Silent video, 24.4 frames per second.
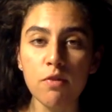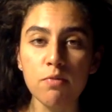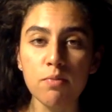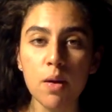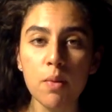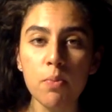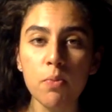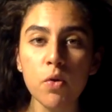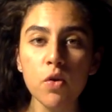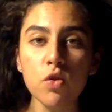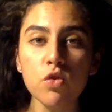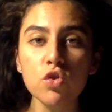of
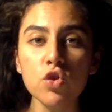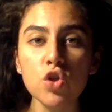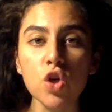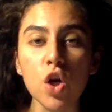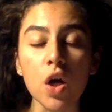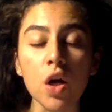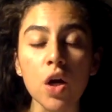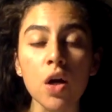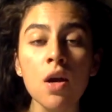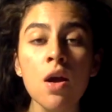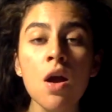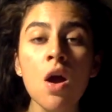my birth
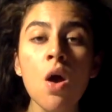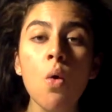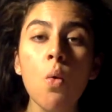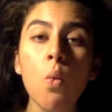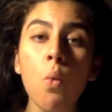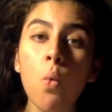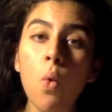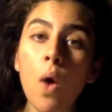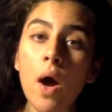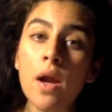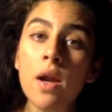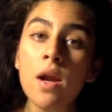chart?
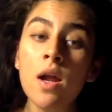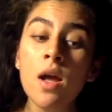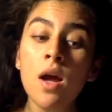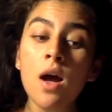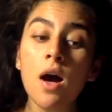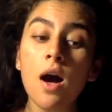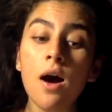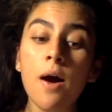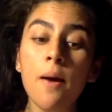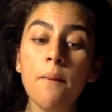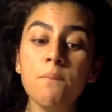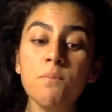What
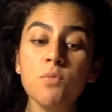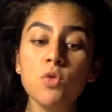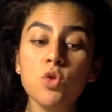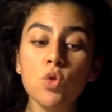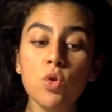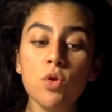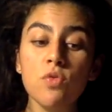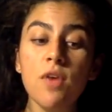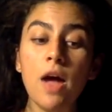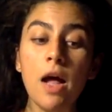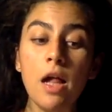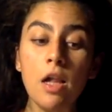
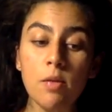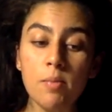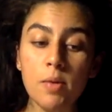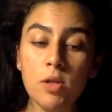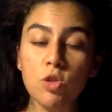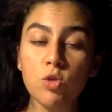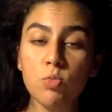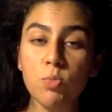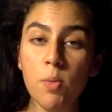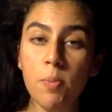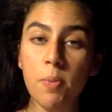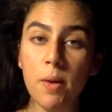sort of
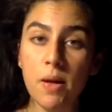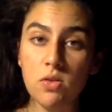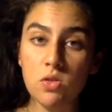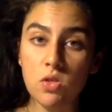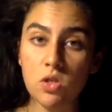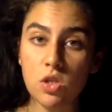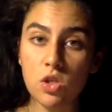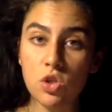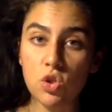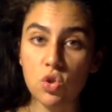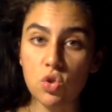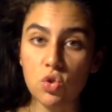elemental
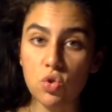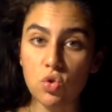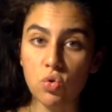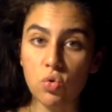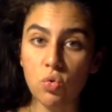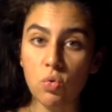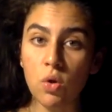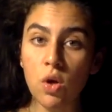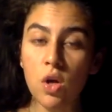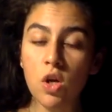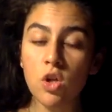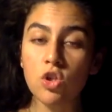propensities
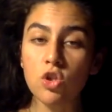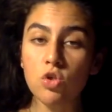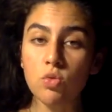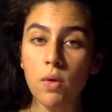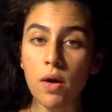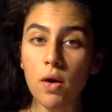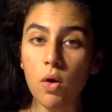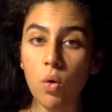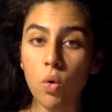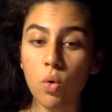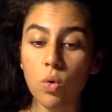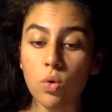do
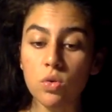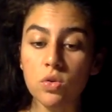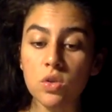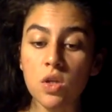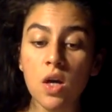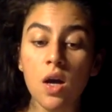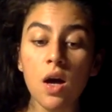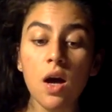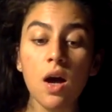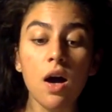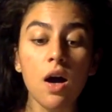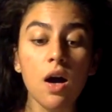I hold
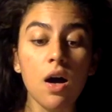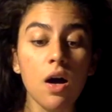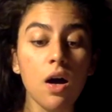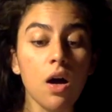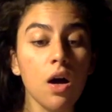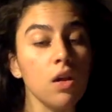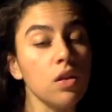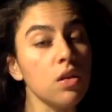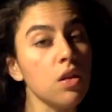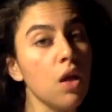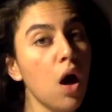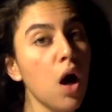
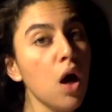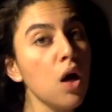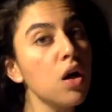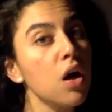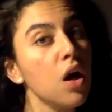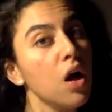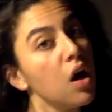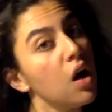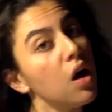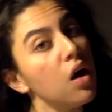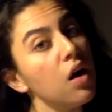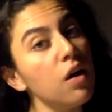a
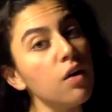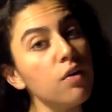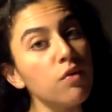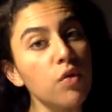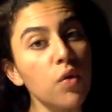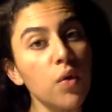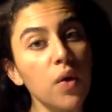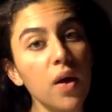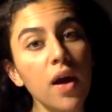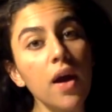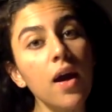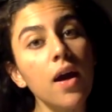lot of?
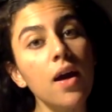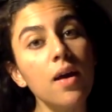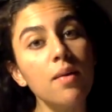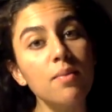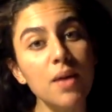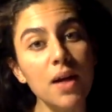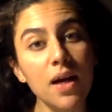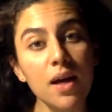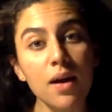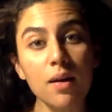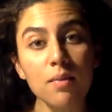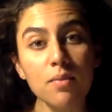
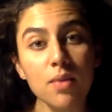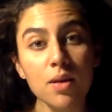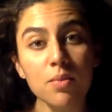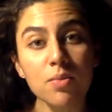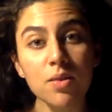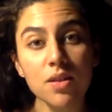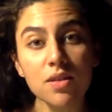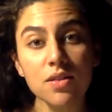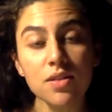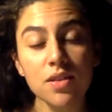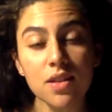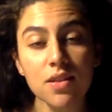Okay, I may
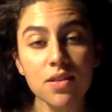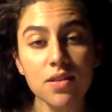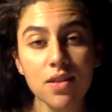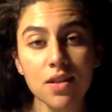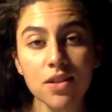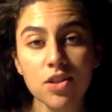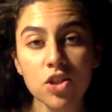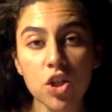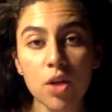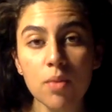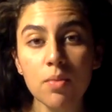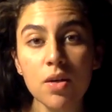be a sun
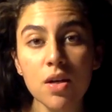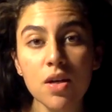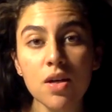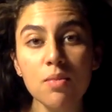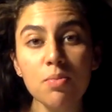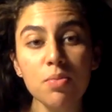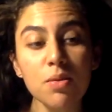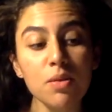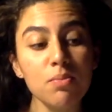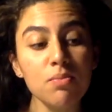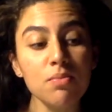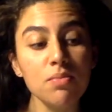sign
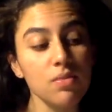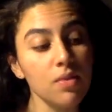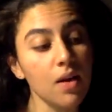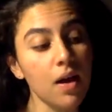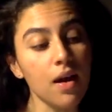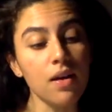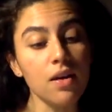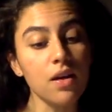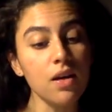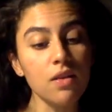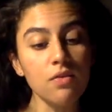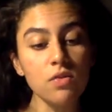Gemini, but
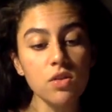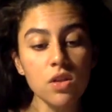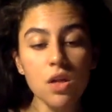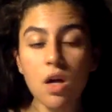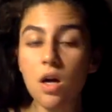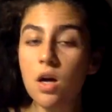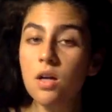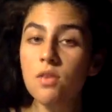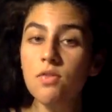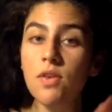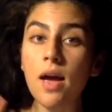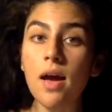I could have a
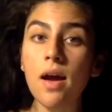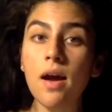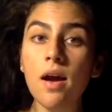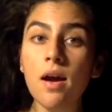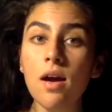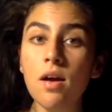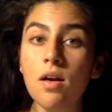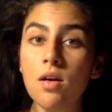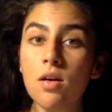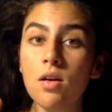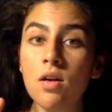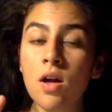lot of
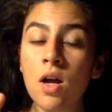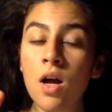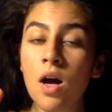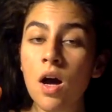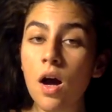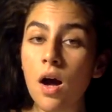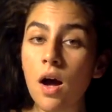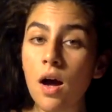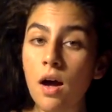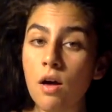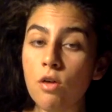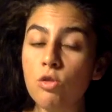air
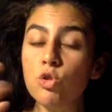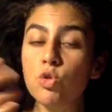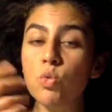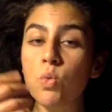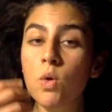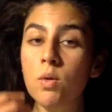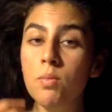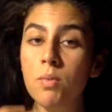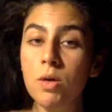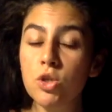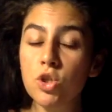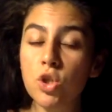
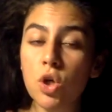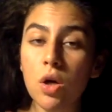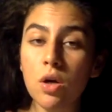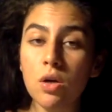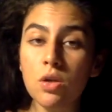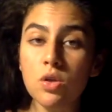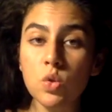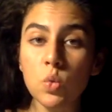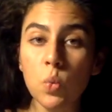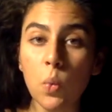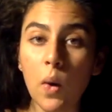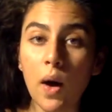elsewhere in my
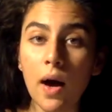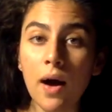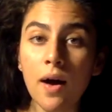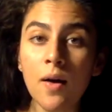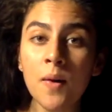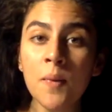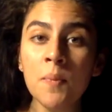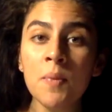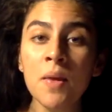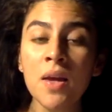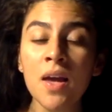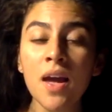chart as
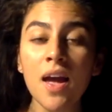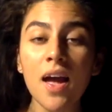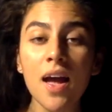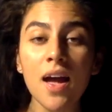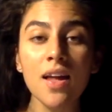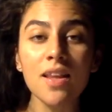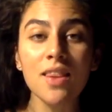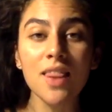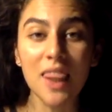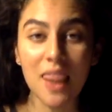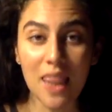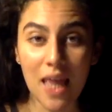well.
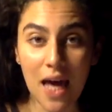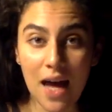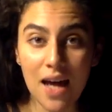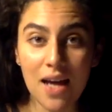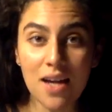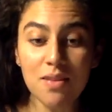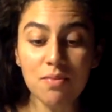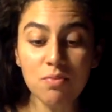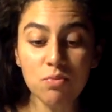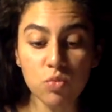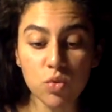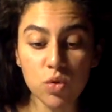And
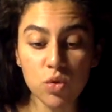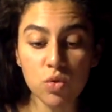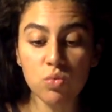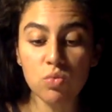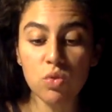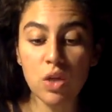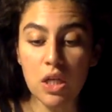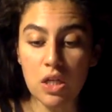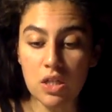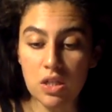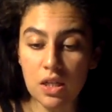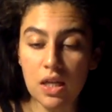that will
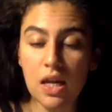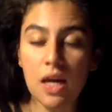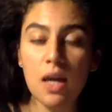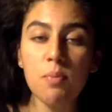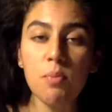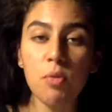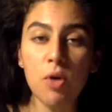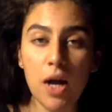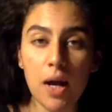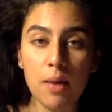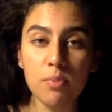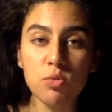
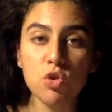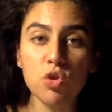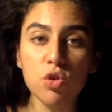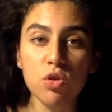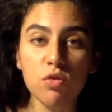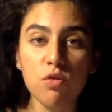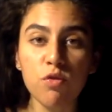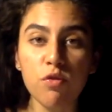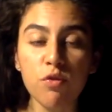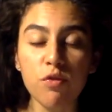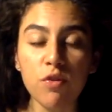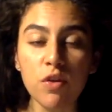indicate perhaps
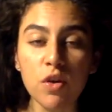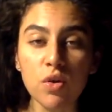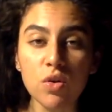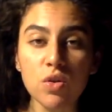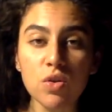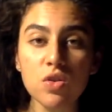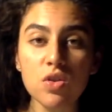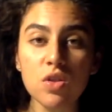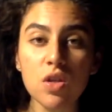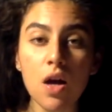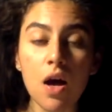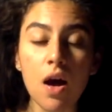certain
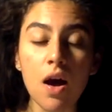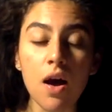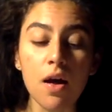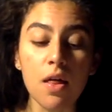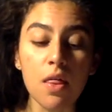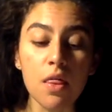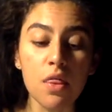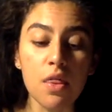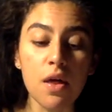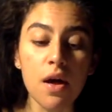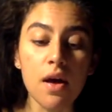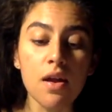fields
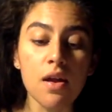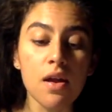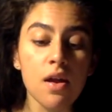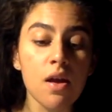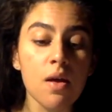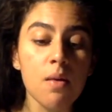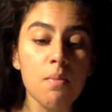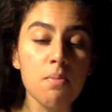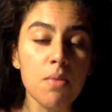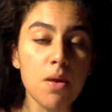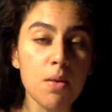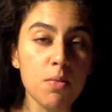that
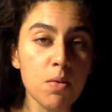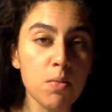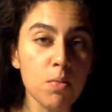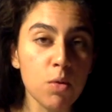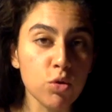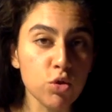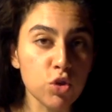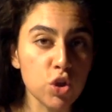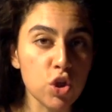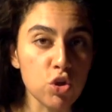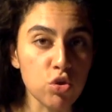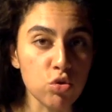may be
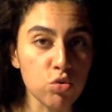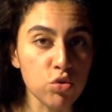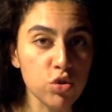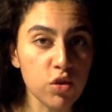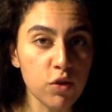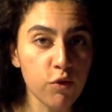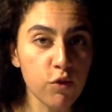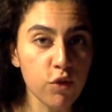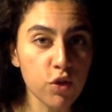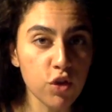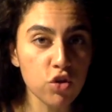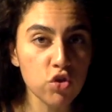most
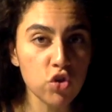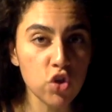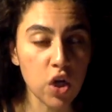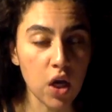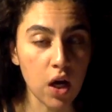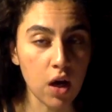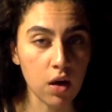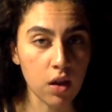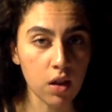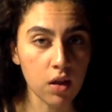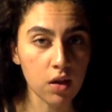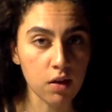conducive for the
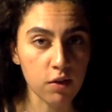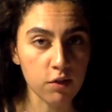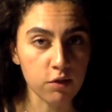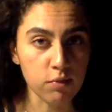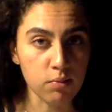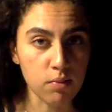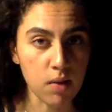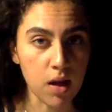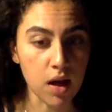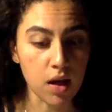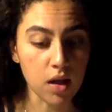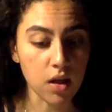channeling
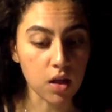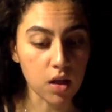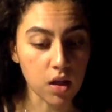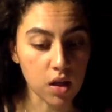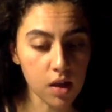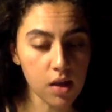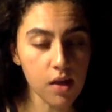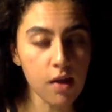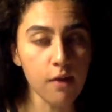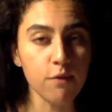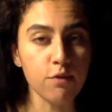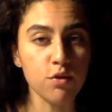of my
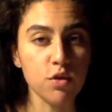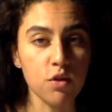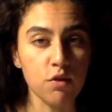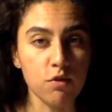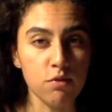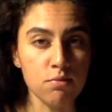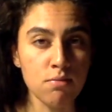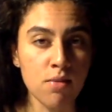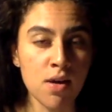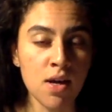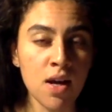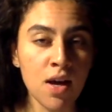gifts,
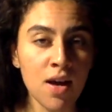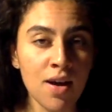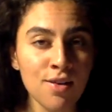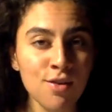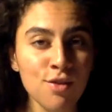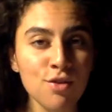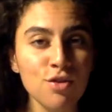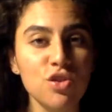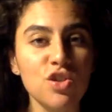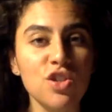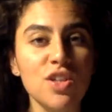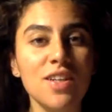of my
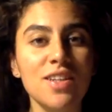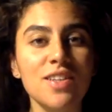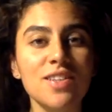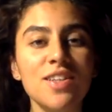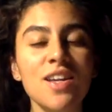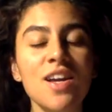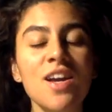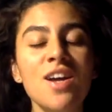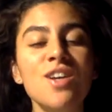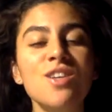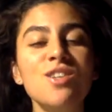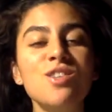energies.
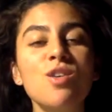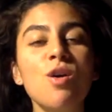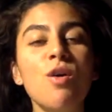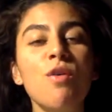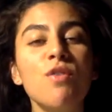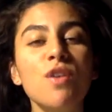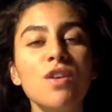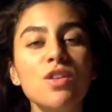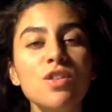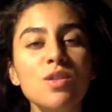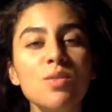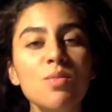So
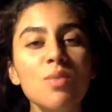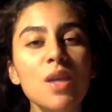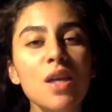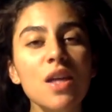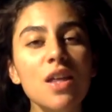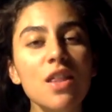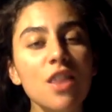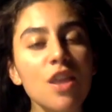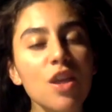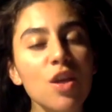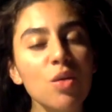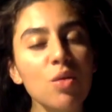if that's
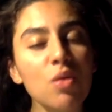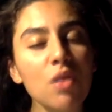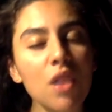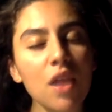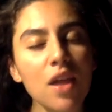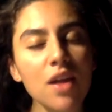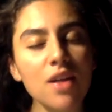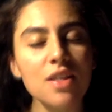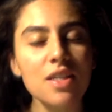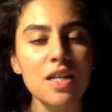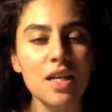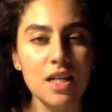something that you'd
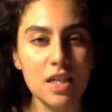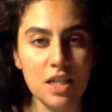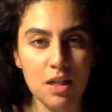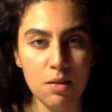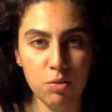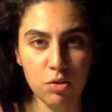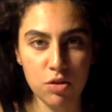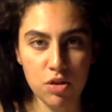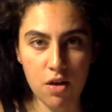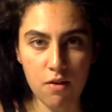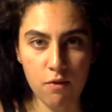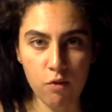like to take a
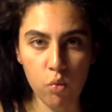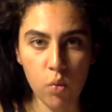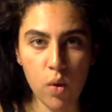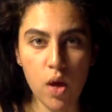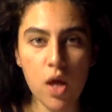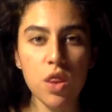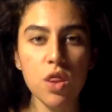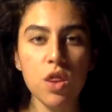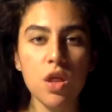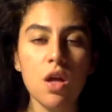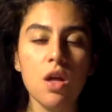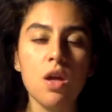deeper dive
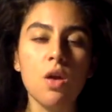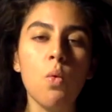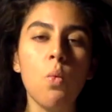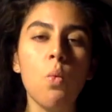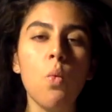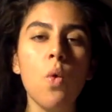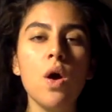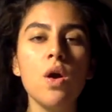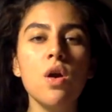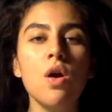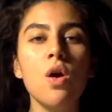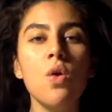with in a
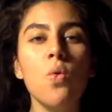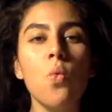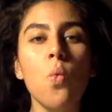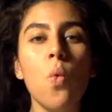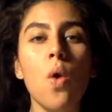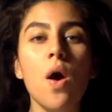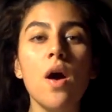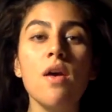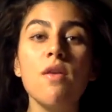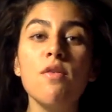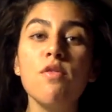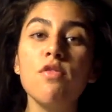
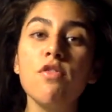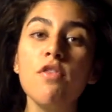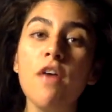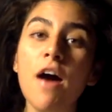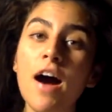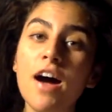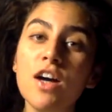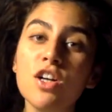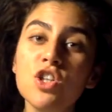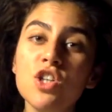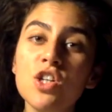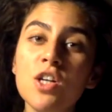one-on-one
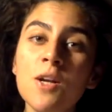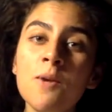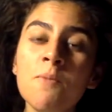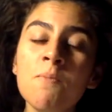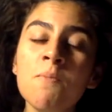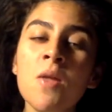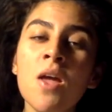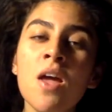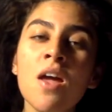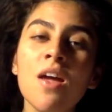fashion,